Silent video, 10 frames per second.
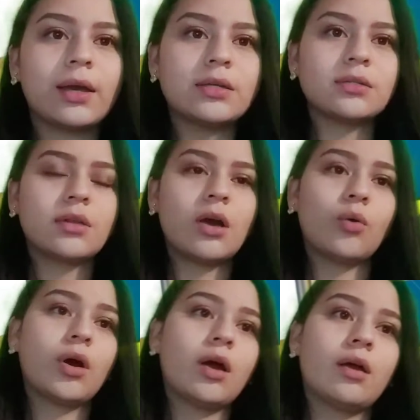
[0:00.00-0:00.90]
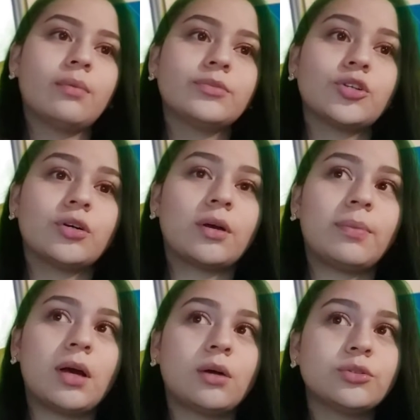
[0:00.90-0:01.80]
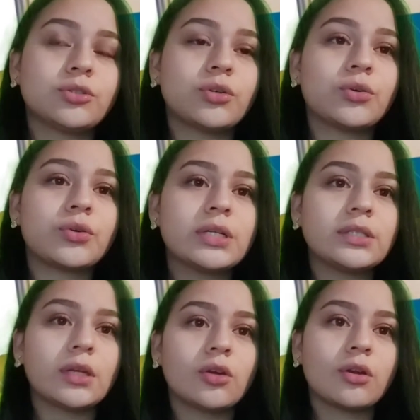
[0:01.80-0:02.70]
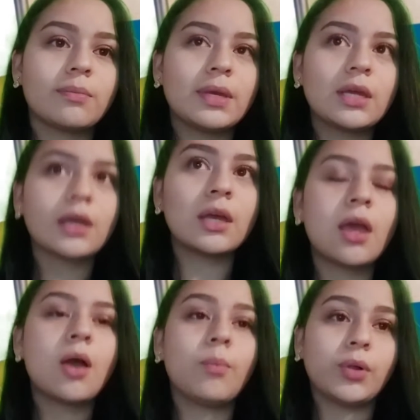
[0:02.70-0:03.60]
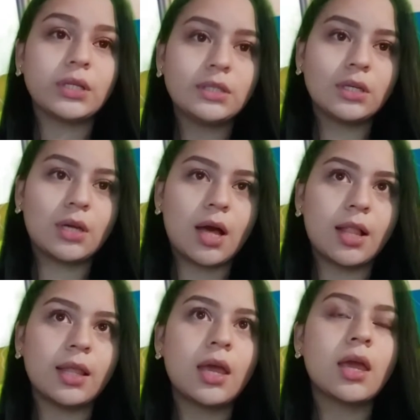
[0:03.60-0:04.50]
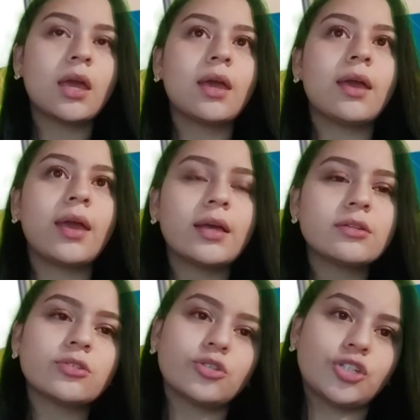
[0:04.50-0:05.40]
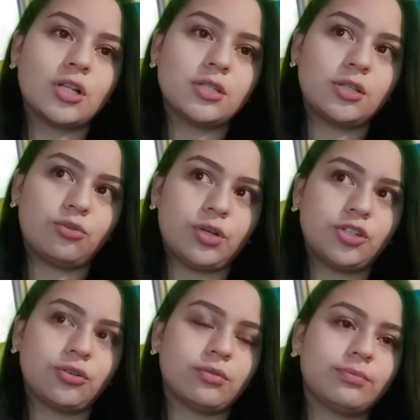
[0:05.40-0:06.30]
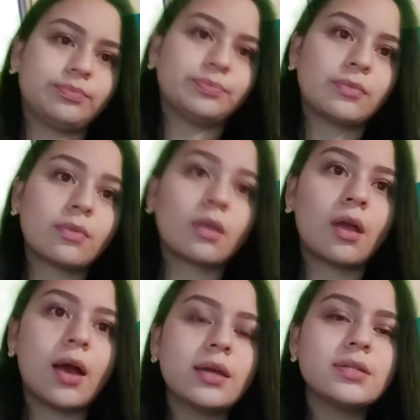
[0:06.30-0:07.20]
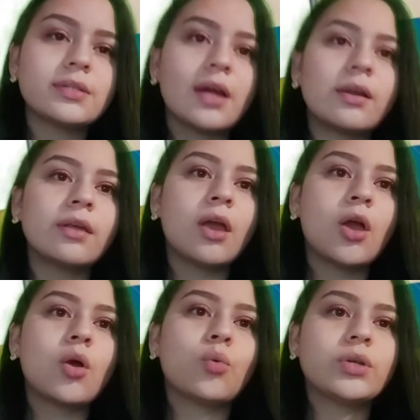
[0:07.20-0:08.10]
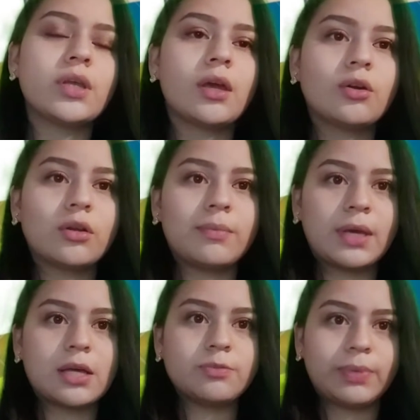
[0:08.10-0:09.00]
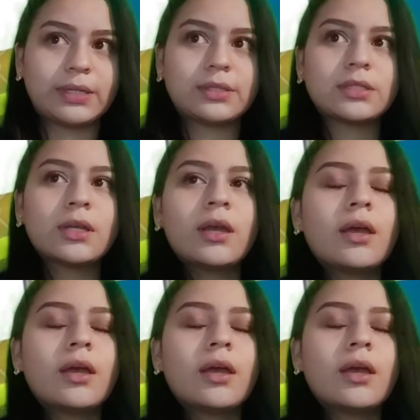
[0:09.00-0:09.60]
guys, now talk about current economic, political, and social situation. I start with economic aspects.